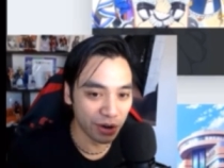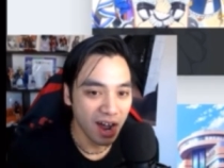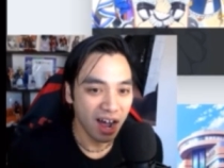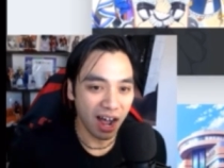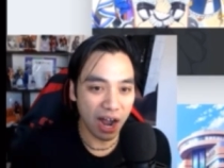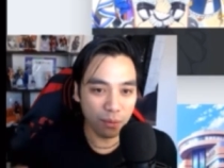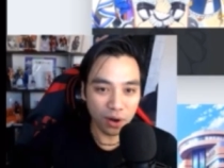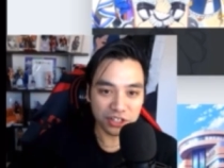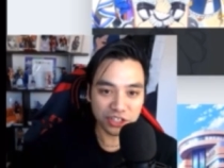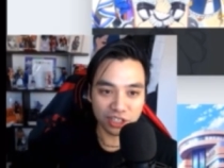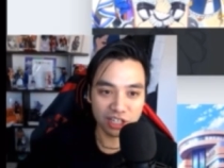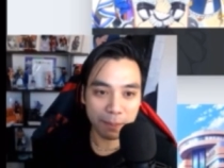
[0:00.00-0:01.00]
I want
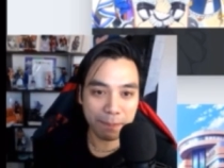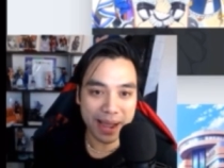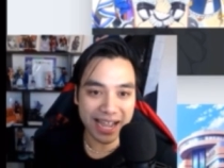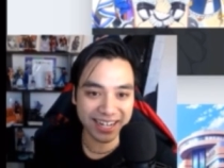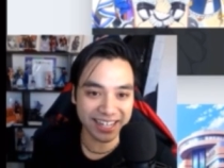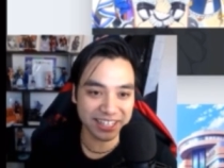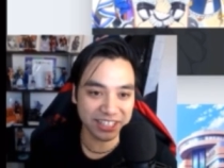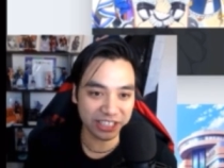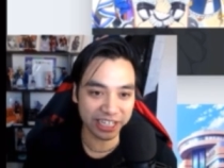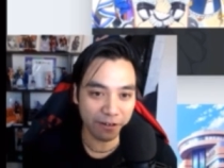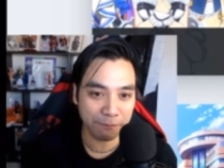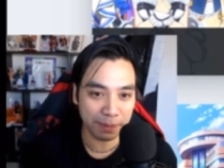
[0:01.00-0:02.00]
to look back at a
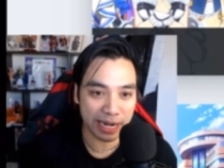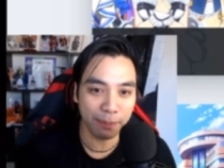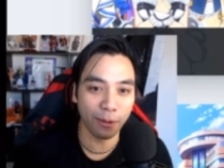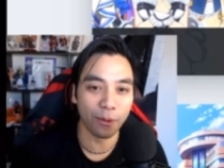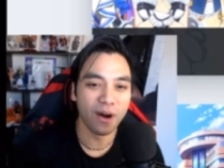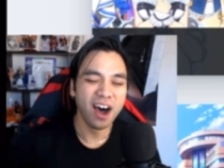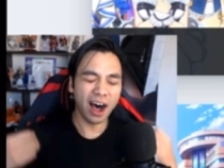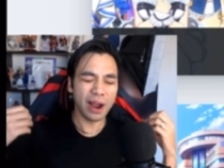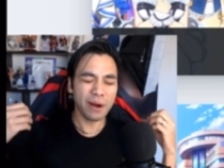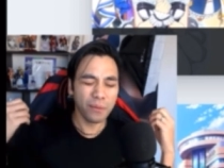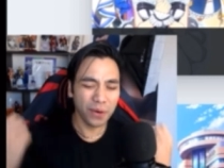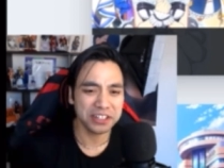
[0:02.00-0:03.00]
sea of people. I
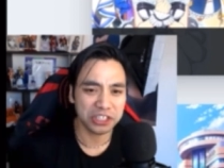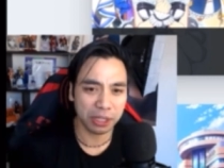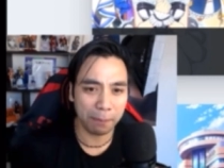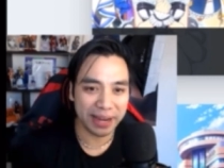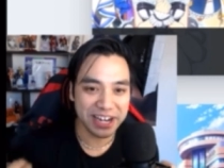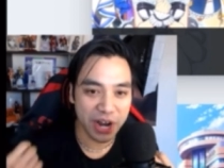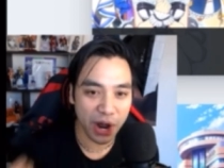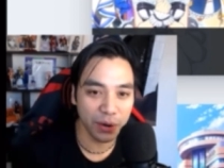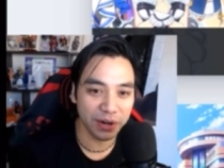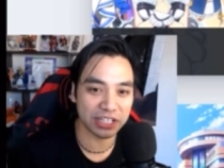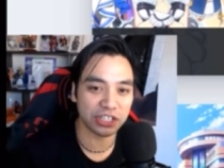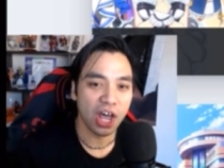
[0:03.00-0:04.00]
want to be
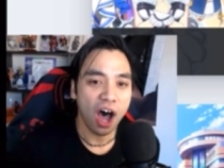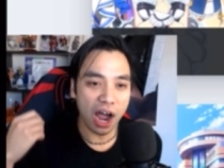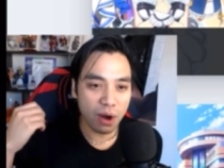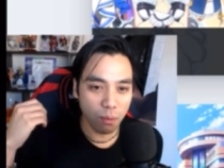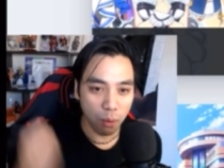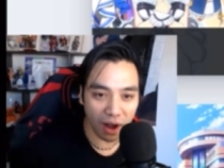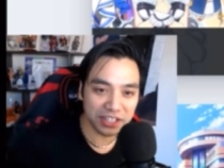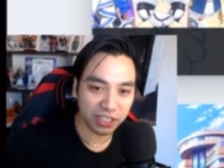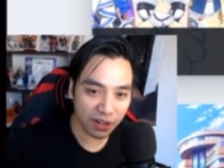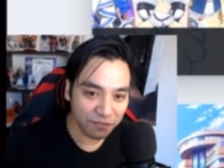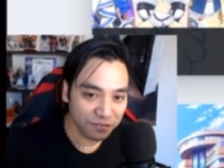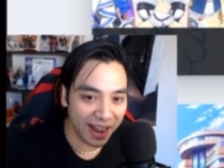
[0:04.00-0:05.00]
noticed. I want
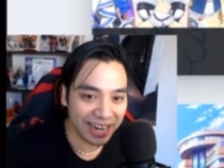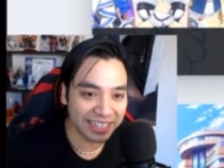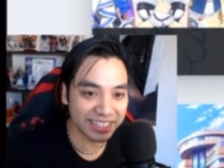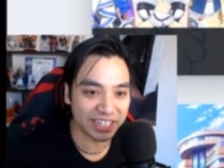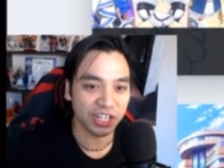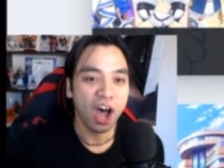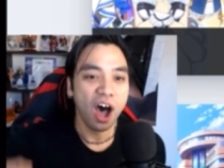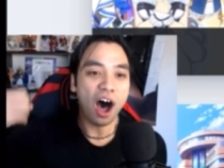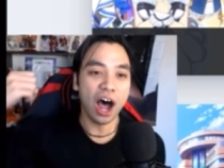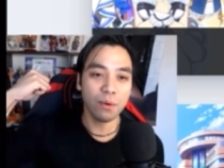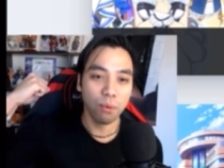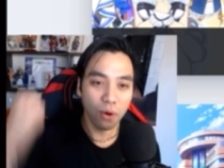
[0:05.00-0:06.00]
to find it.
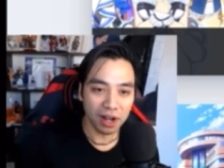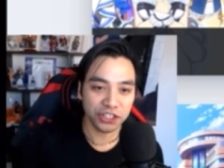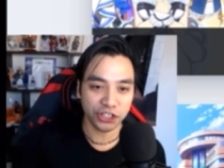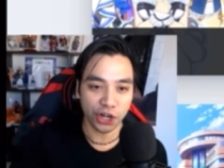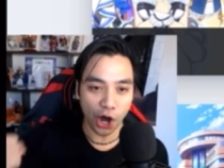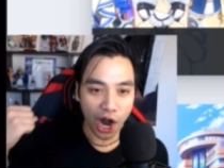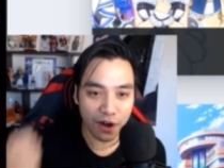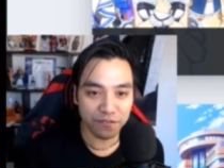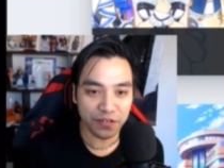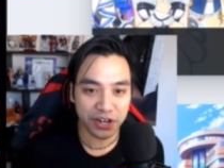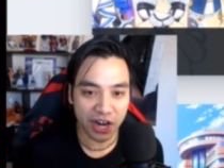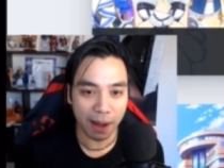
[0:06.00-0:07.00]
I want to
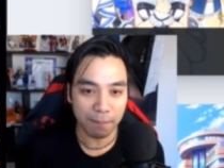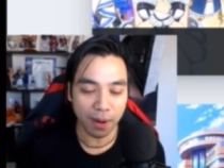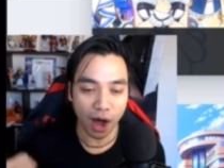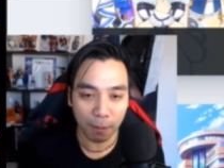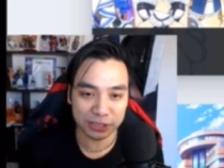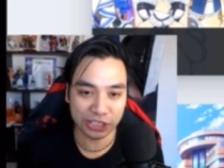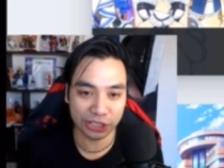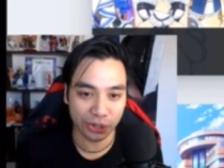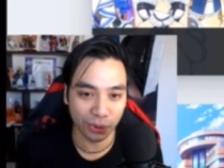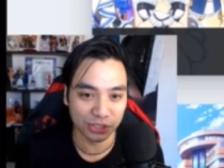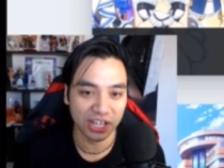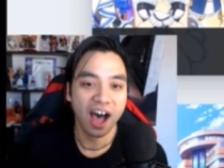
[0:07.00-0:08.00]
overcome
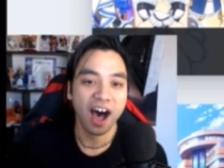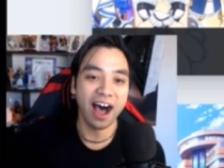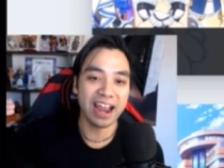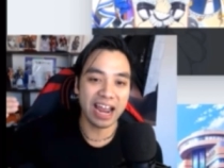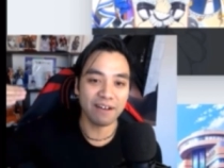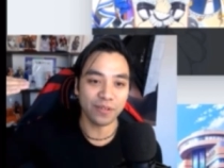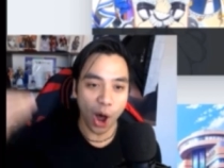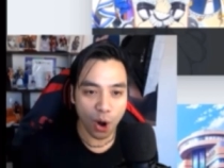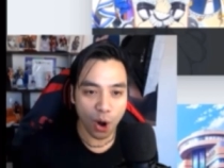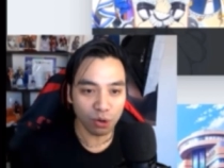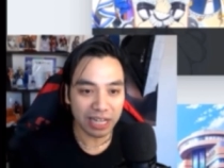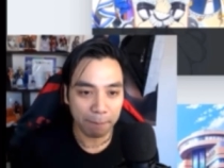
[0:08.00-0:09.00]
obstacles. I have
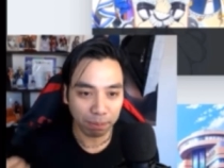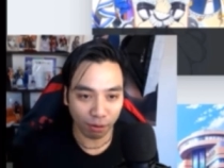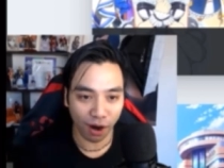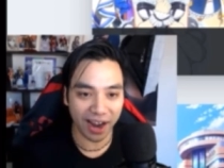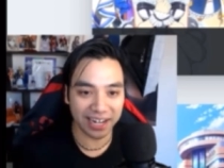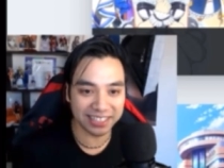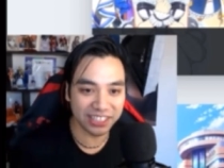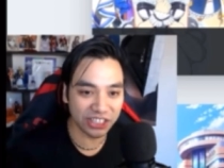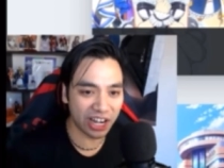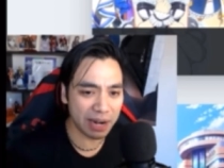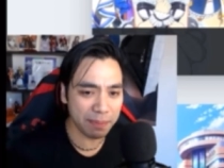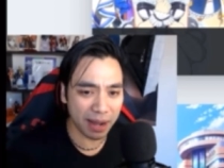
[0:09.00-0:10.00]
only pride
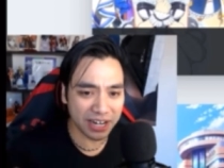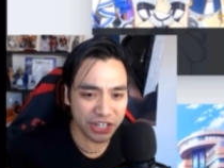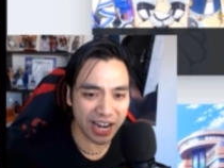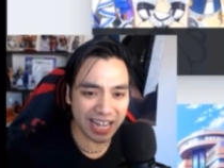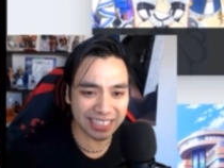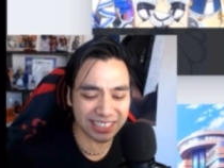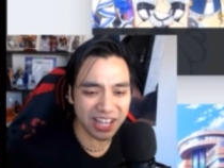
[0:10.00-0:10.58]
inside my chest.